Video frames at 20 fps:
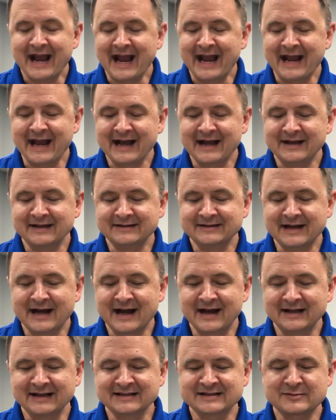And
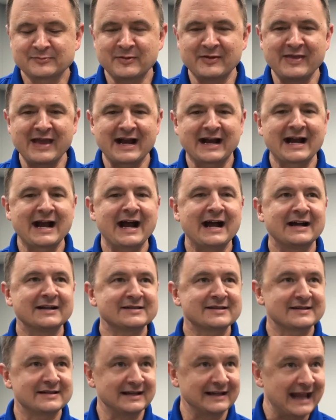uh, it's been that
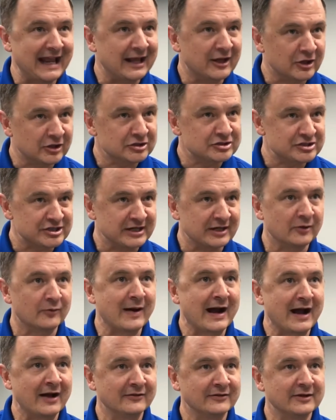constant energy
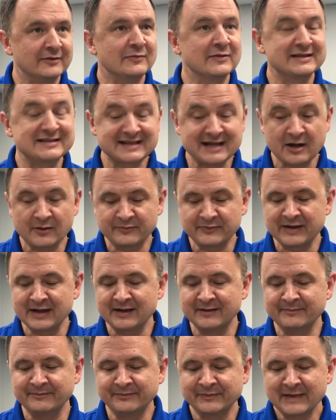around them that's helped
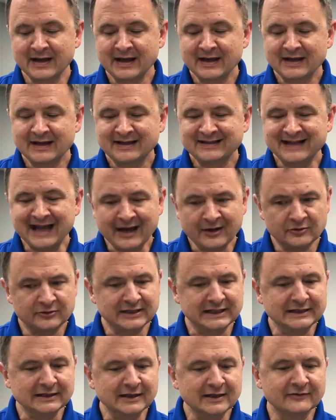them not
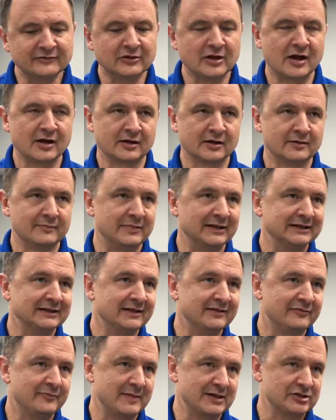only live longer, but
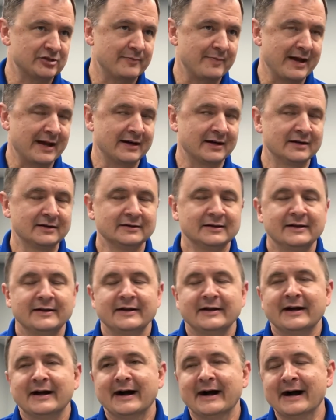live much better
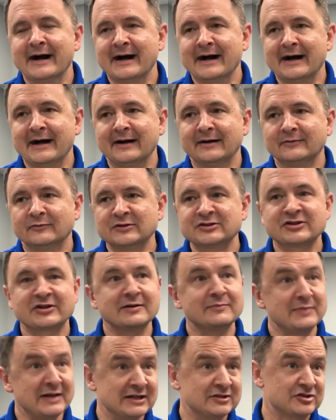uh, which
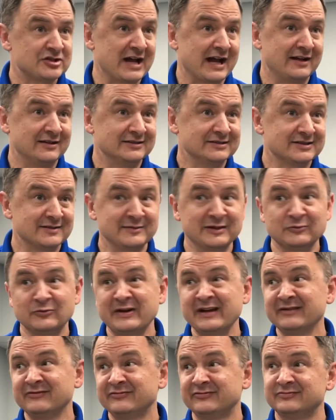can be a challenge. I mean,
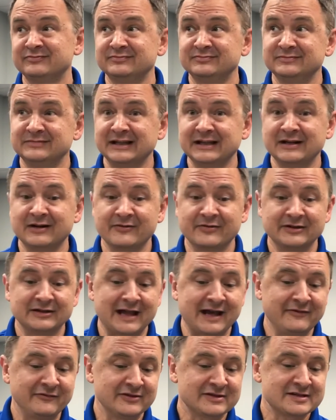we have, you know, the
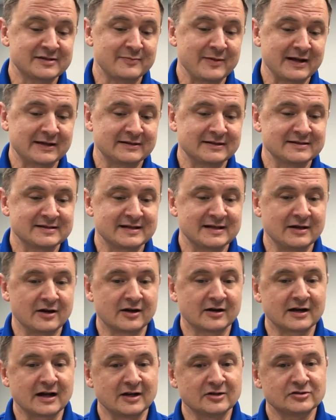life expectancy in
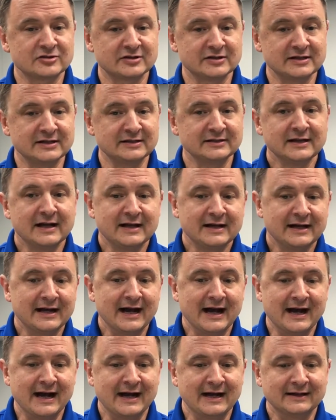our country,
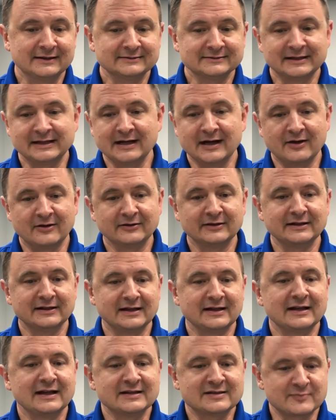uh, you know,
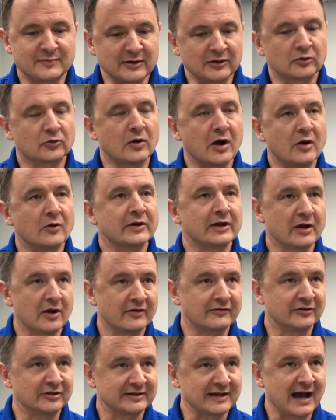has been growing
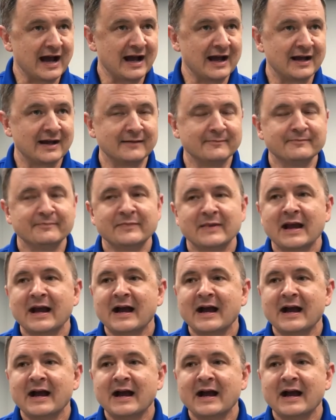over time.